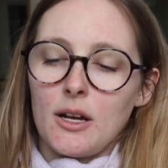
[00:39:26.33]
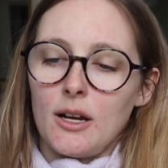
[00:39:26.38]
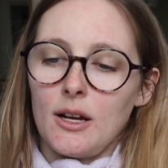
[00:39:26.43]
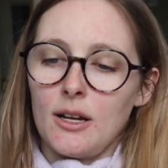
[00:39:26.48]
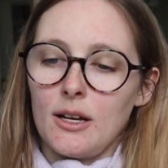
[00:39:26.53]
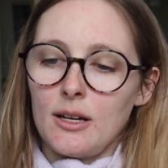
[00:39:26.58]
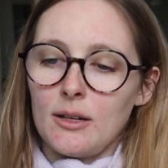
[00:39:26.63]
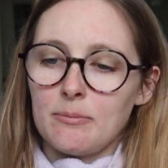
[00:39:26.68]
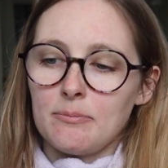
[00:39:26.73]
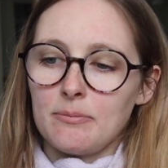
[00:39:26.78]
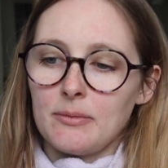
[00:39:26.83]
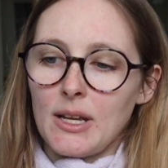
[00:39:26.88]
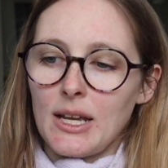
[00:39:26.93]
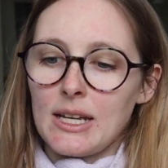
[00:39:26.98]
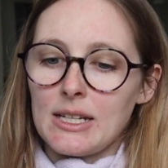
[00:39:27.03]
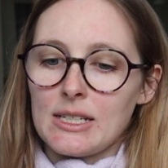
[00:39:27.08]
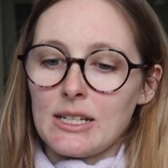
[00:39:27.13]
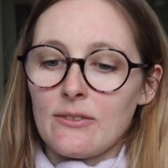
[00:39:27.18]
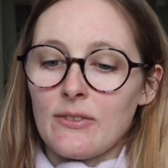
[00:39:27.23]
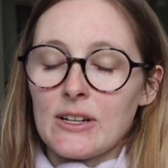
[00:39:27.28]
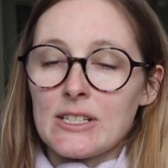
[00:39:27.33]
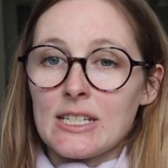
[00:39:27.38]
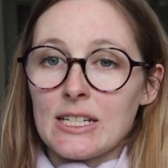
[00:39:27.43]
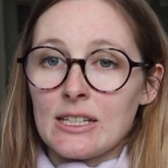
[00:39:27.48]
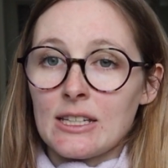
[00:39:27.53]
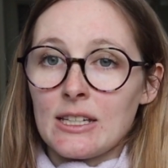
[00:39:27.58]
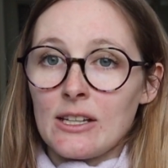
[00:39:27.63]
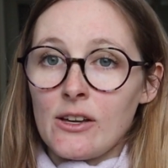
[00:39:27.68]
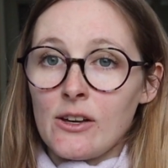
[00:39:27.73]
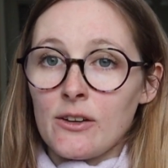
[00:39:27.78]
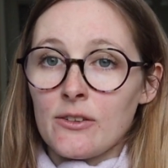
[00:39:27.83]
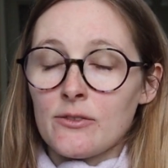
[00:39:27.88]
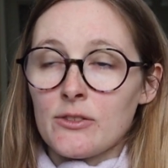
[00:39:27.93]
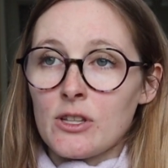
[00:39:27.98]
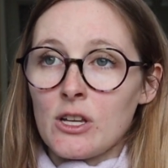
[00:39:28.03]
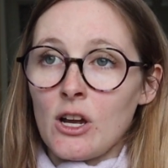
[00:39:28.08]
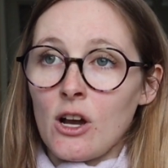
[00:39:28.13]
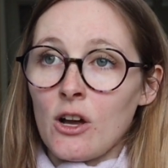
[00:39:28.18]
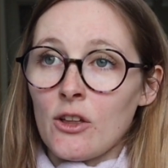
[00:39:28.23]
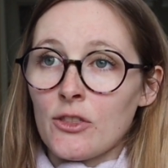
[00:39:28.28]
And if I didn't love
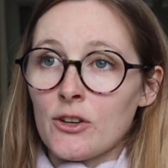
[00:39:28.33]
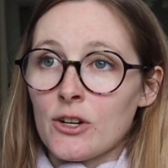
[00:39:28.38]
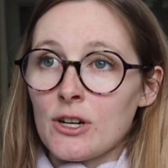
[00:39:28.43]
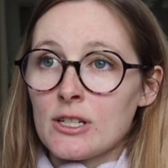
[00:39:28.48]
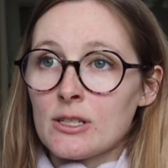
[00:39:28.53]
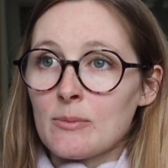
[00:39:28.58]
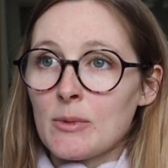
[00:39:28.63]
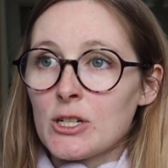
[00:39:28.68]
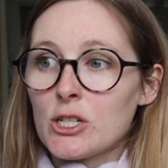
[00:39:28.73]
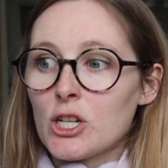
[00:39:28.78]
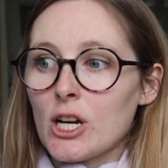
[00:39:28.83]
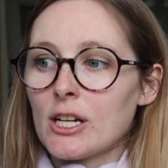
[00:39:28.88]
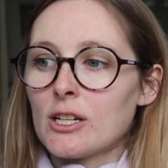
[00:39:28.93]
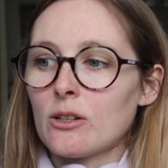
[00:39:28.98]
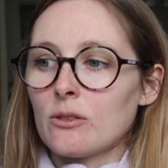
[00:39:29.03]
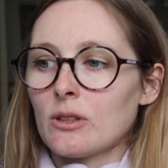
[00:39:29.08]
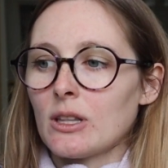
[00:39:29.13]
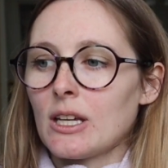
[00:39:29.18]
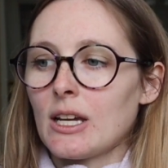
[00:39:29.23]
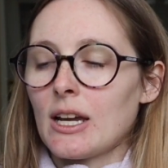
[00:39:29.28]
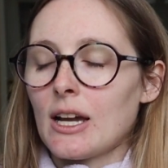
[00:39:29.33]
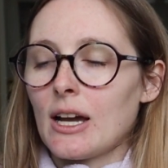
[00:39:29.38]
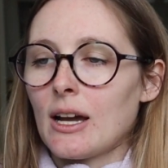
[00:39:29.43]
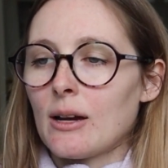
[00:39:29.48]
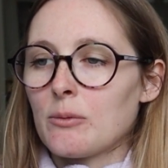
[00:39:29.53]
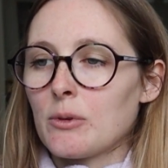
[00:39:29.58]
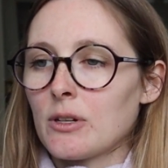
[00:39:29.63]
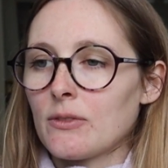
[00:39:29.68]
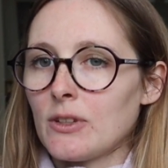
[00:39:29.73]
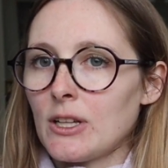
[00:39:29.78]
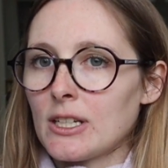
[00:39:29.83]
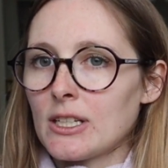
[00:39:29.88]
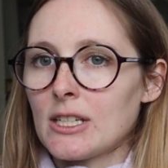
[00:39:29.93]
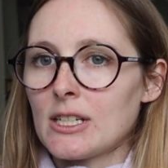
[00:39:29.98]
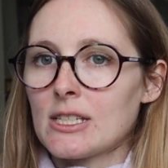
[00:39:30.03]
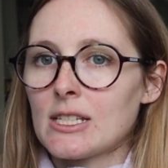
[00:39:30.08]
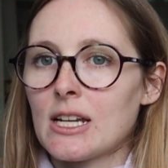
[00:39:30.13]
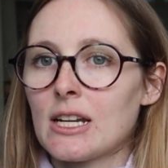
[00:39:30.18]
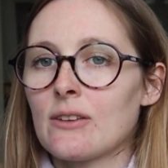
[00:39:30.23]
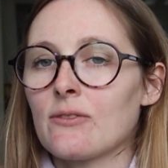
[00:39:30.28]
the author as much, I don't think I would have liked
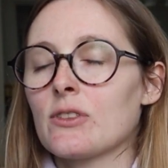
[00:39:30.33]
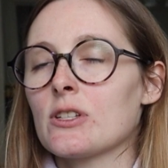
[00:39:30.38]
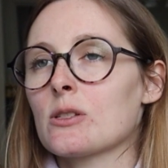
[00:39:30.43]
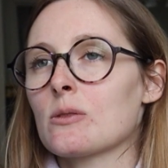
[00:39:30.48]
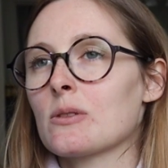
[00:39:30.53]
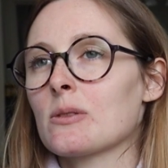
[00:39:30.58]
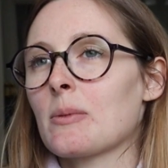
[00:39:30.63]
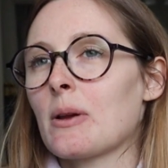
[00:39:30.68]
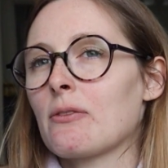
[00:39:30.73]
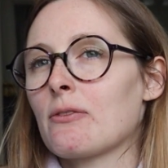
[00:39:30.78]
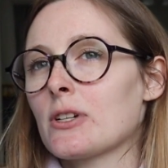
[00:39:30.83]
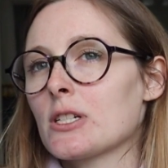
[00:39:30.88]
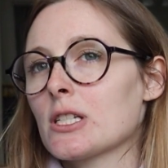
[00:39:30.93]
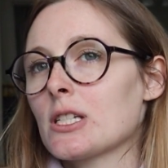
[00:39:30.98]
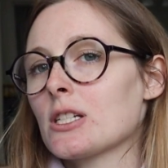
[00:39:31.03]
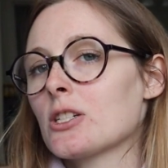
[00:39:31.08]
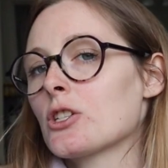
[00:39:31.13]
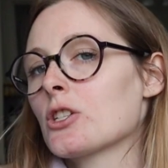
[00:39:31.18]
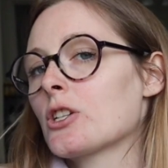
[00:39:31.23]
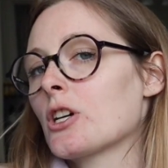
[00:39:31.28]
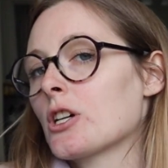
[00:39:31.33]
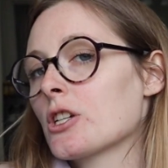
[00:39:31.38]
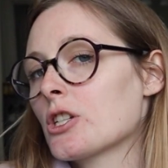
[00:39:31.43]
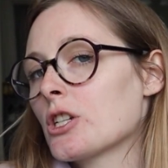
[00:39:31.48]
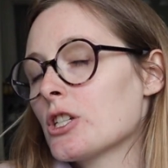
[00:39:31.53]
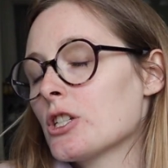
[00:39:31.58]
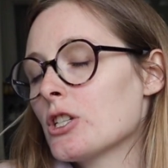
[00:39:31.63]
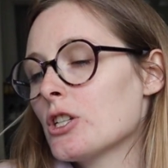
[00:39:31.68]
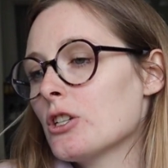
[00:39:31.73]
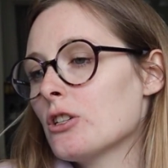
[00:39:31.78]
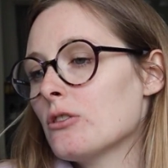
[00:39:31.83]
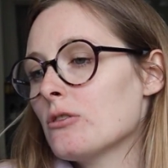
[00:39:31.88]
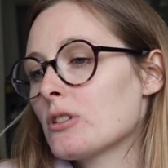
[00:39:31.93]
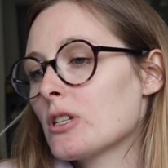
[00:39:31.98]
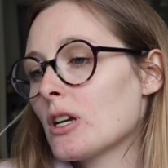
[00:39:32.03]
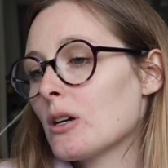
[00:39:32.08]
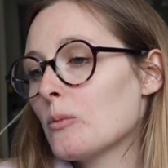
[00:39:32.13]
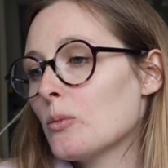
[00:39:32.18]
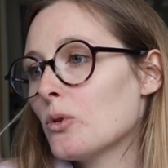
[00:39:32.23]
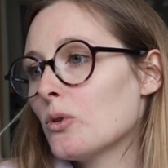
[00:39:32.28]
this. And if this was my first introduction to
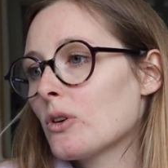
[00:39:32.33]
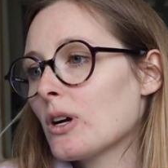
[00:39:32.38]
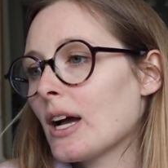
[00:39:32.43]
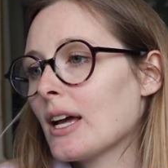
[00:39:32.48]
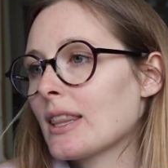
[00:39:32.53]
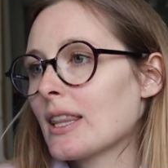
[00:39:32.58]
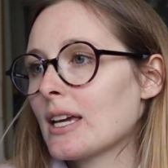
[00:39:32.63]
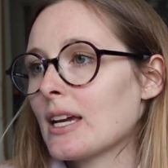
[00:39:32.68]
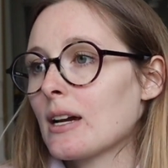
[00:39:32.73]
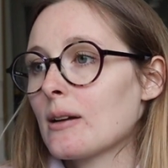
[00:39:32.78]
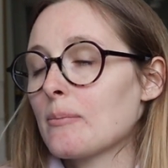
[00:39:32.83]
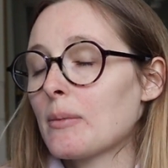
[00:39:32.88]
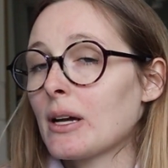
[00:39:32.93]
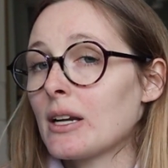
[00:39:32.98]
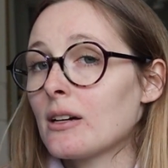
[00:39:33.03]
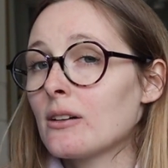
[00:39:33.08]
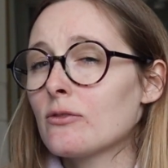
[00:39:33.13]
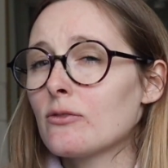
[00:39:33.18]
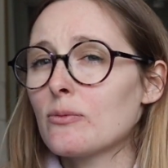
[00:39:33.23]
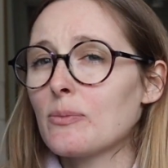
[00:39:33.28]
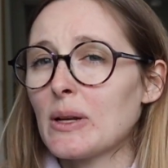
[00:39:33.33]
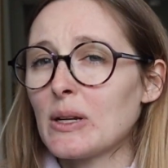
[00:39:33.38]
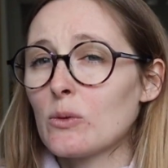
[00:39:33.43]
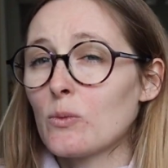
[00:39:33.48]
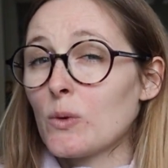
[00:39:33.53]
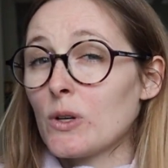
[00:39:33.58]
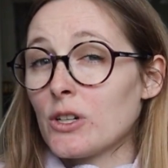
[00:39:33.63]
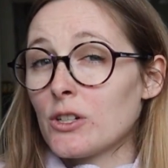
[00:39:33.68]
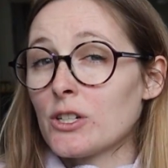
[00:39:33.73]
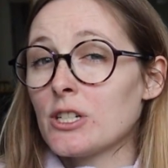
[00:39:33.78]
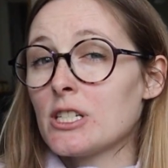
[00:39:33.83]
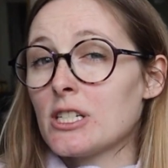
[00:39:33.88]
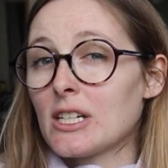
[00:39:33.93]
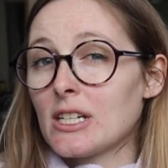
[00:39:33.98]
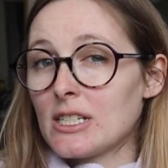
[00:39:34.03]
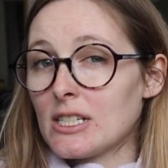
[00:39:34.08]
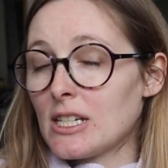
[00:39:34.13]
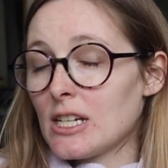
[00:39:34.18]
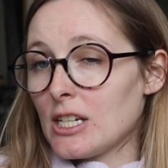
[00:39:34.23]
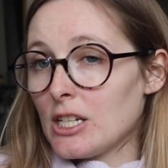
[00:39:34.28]
C.L. Polk, I think I might have been weary to
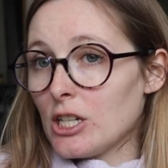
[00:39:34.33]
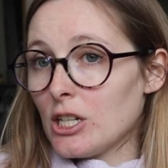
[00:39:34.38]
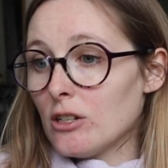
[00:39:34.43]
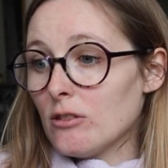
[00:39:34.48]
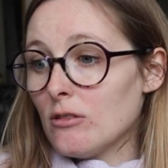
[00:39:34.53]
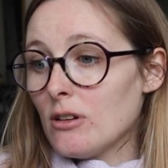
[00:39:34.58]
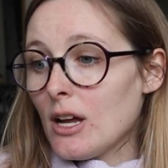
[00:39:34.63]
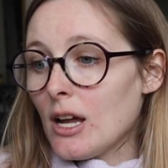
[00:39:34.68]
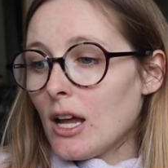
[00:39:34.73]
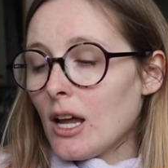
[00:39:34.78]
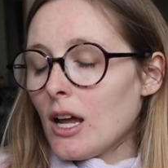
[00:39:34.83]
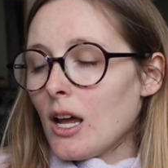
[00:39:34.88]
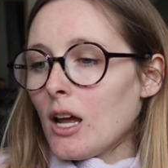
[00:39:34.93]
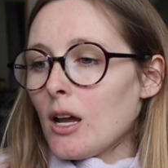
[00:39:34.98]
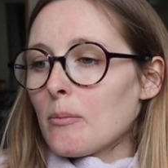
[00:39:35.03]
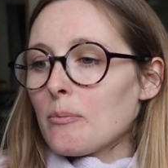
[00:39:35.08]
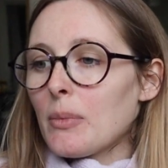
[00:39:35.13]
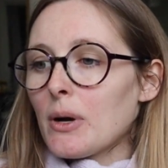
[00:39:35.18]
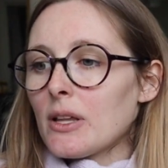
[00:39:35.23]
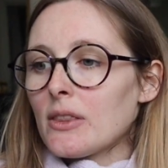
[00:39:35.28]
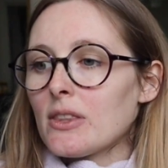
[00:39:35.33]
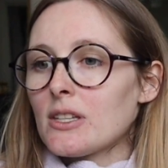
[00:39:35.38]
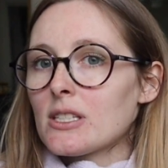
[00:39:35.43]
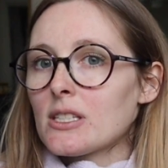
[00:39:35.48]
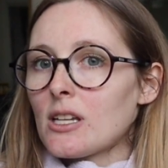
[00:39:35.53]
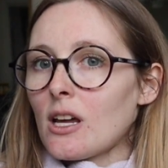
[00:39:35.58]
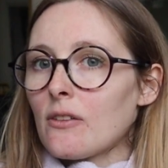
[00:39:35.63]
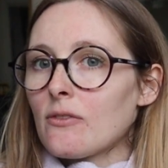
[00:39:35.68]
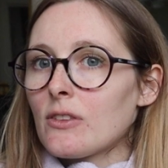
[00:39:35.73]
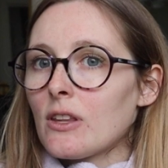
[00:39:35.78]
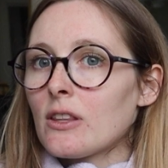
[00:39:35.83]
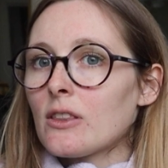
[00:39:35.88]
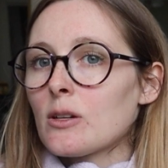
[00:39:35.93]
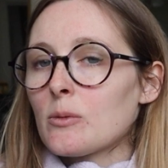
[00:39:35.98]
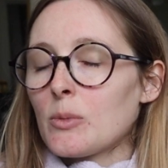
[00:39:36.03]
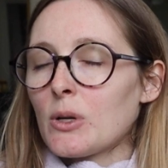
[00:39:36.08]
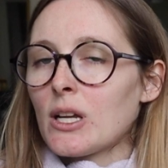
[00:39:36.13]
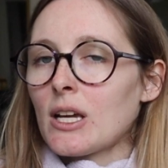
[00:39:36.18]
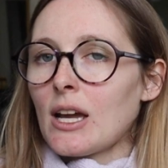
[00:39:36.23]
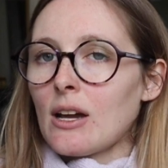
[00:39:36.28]
continue. But the stuff that
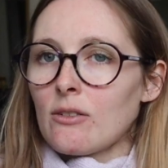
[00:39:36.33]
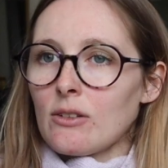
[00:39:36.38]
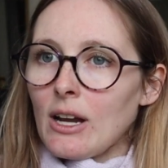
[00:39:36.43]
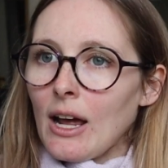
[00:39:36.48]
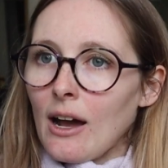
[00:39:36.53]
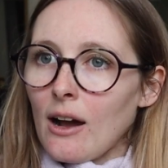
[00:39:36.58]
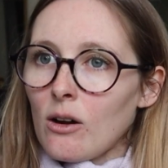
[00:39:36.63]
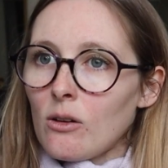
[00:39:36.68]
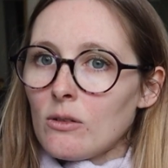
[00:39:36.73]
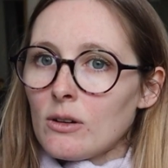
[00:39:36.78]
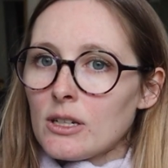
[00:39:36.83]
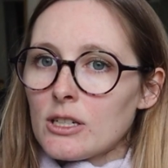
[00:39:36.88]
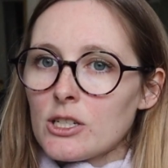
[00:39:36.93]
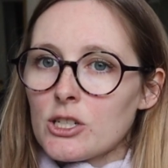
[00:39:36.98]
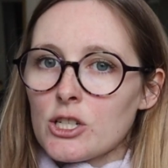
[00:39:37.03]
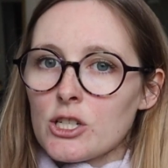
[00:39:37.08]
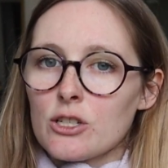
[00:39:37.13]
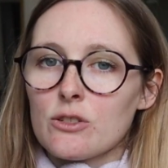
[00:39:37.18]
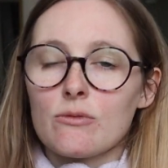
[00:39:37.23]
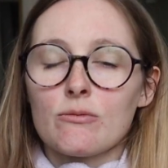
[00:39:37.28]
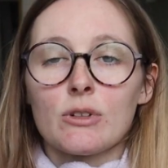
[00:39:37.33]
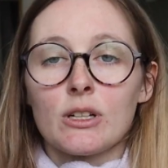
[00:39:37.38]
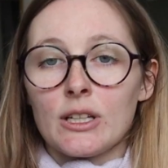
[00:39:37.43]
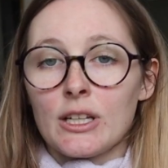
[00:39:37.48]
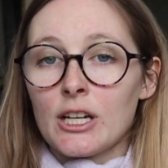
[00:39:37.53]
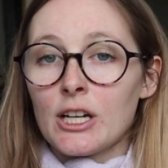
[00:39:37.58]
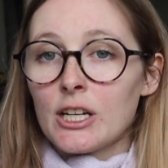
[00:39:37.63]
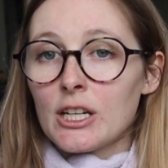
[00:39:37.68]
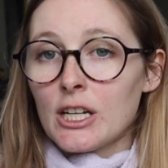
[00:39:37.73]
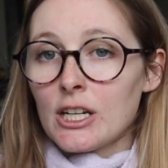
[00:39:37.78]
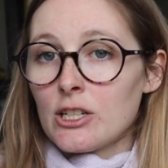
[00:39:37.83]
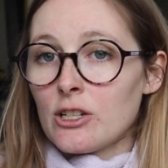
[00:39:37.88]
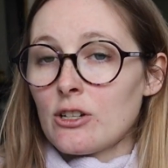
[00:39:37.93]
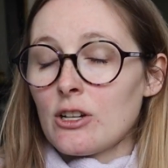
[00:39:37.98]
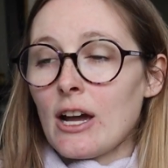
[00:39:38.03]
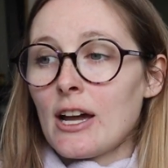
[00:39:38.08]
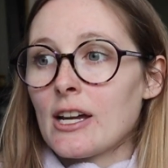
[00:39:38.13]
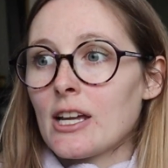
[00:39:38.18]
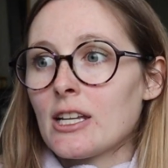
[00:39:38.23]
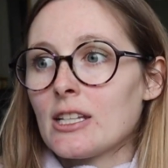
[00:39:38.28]
they're putting out now is just really good.
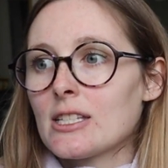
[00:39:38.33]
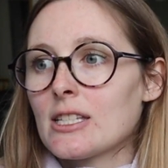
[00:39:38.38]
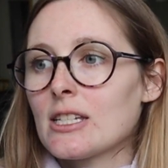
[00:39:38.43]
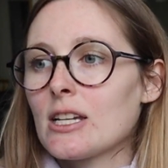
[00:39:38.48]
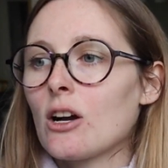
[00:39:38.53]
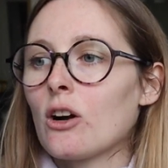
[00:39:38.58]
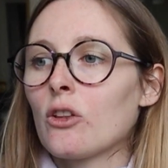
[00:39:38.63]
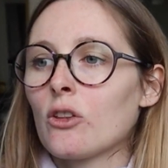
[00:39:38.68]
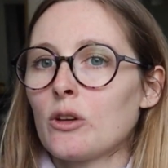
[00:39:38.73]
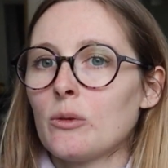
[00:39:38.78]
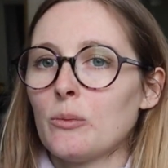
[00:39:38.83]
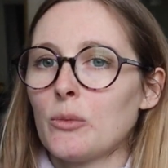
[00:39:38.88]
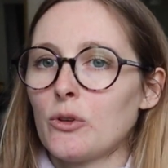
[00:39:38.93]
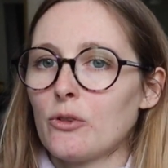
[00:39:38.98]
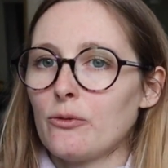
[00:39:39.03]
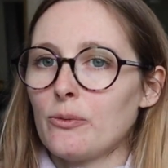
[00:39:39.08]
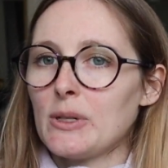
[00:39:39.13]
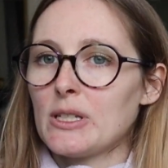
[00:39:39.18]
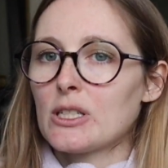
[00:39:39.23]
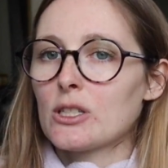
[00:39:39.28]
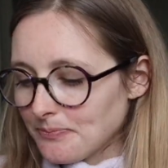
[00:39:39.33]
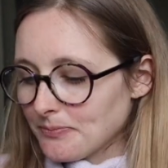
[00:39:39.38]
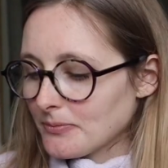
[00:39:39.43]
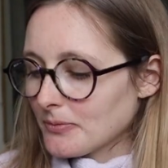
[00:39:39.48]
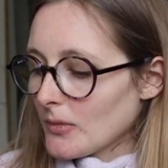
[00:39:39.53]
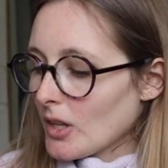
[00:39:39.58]
And I can see all the improvements.